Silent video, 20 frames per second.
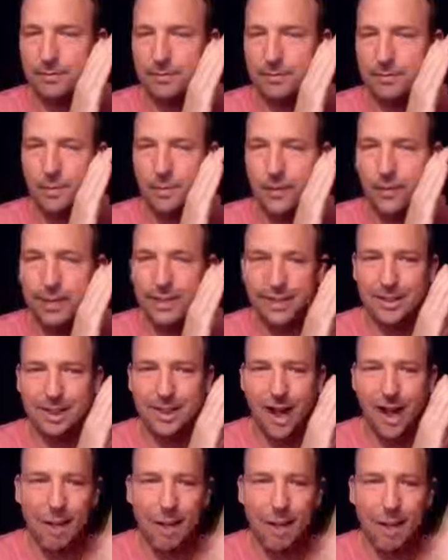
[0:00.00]
we just
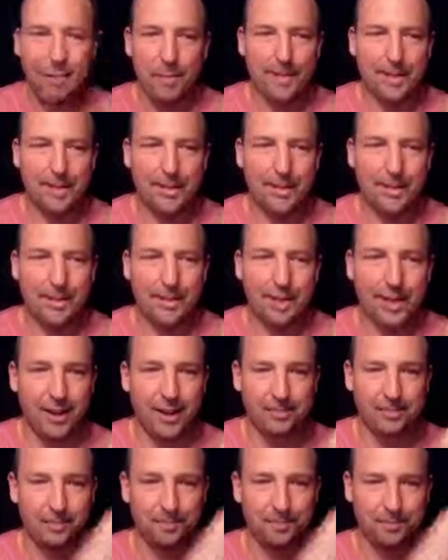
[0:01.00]
copy and paste it in there.
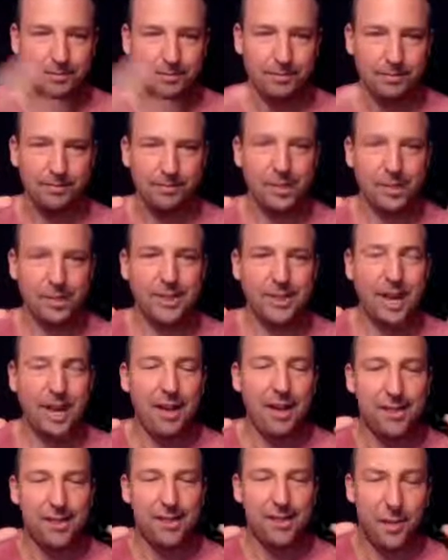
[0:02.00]
So
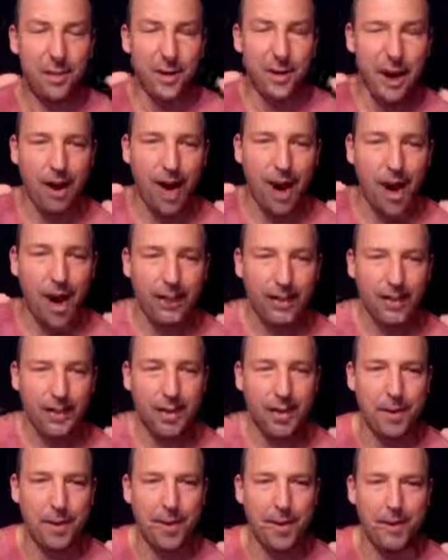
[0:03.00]
that way our
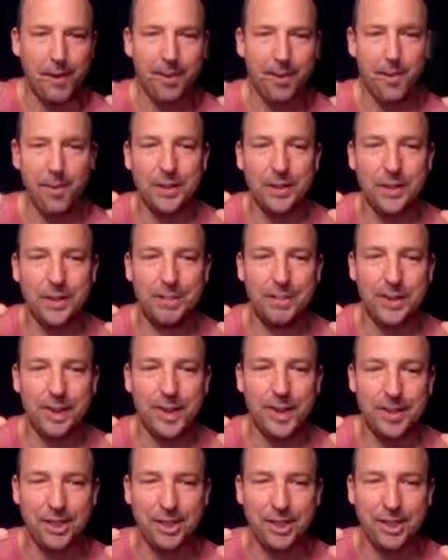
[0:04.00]
autoresponder, which is
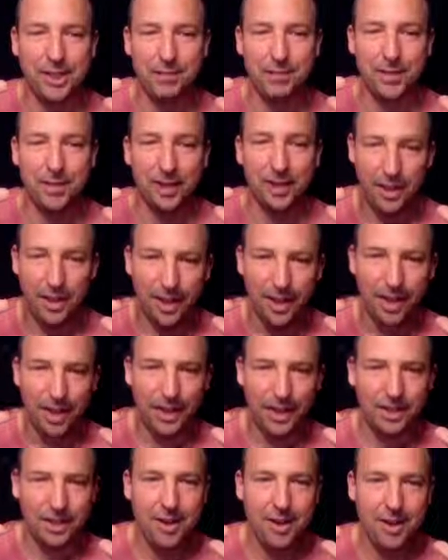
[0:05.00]
Mailchimp,
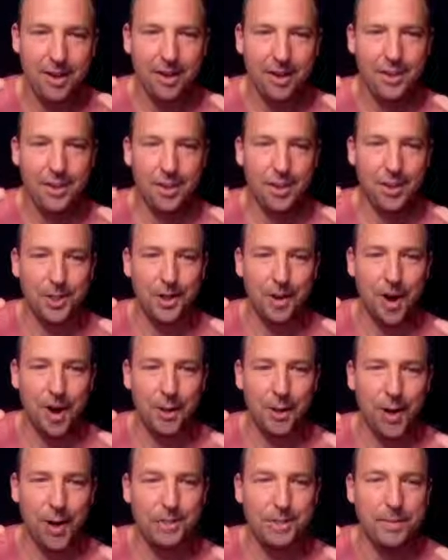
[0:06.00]
can talk to our
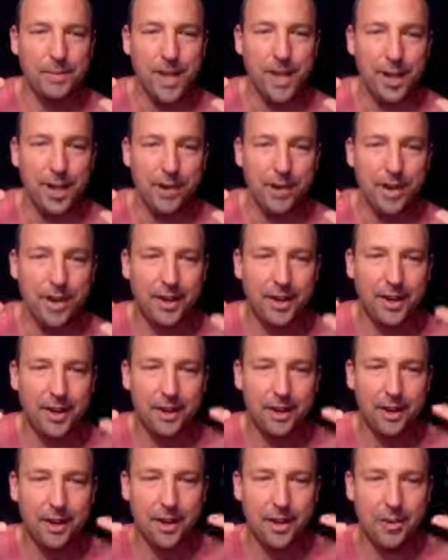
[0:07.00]
website creator,
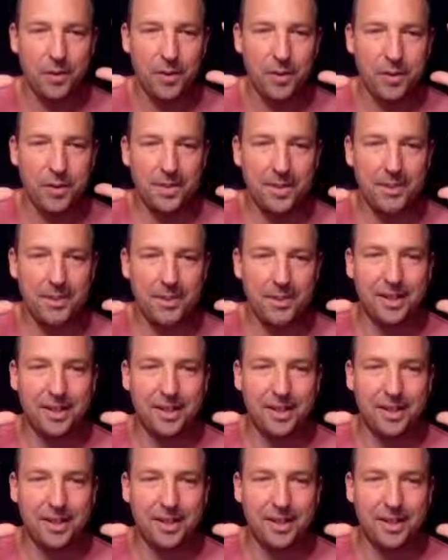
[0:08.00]
which is